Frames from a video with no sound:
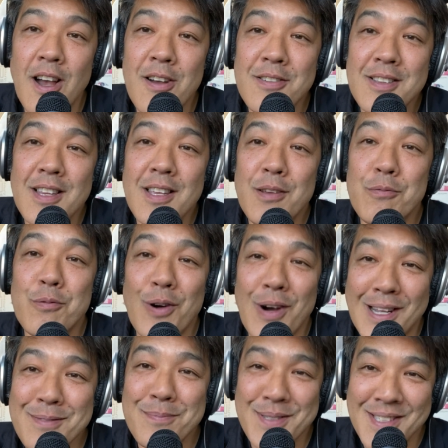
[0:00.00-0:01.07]
only
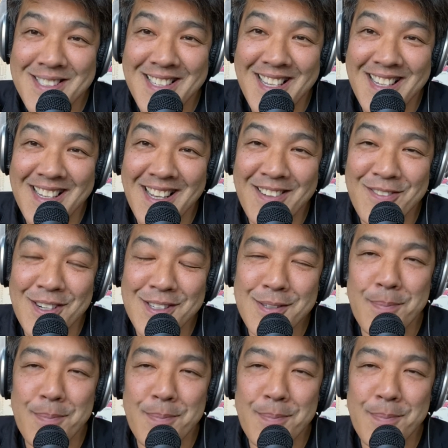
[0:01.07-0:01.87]
1%, right?